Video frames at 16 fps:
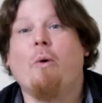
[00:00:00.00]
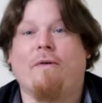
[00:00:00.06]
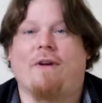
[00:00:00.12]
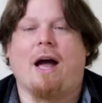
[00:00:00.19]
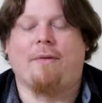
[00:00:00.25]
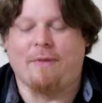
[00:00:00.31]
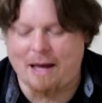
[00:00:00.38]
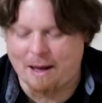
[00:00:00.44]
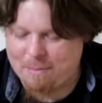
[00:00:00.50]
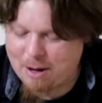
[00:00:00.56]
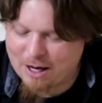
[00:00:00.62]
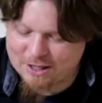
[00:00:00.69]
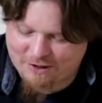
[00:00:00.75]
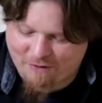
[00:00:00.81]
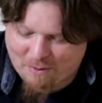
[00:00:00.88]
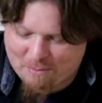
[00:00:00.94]
We've got that
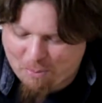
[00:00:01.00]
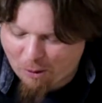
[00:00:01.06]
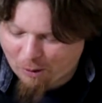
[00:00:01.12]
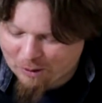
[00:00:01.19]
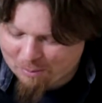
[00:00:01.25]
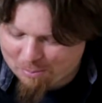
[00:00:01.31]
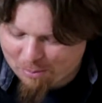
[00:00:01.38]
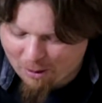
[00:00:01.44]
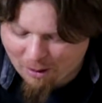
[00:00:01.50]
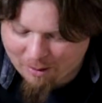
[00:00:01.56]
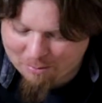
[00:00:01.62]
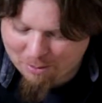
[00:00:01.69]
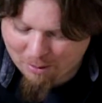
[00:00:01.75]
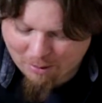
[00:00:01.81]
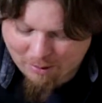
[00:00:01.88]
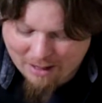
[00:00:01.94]
much of it pulled apart
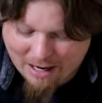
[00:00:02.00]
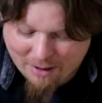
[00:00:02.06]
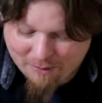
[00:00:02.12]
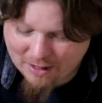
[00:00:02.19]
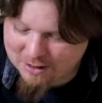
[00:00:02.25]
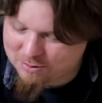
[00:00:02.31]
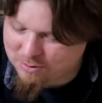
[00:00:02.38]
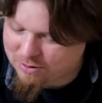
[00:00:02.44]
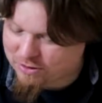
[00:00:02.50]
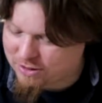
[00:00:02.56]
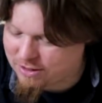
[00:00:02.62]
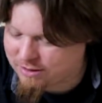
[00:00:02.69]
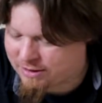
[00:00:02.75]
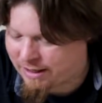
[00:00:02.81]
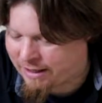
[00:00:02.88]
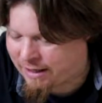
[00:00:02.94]
and pulled out. That's what
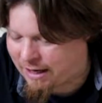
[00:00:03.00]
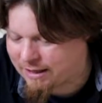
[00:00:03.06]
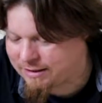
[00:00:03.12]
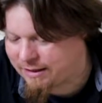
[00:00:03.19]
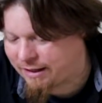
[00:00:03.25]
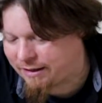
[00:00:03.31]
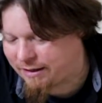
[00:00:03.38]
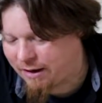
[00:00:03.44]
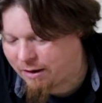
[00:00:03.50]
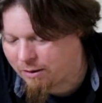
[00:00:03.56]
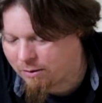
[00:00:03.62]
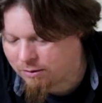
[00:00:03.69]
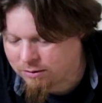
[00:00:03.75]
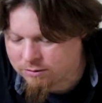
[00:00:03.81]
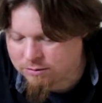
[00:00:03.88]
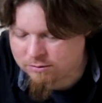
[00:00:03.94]
she said. I said no.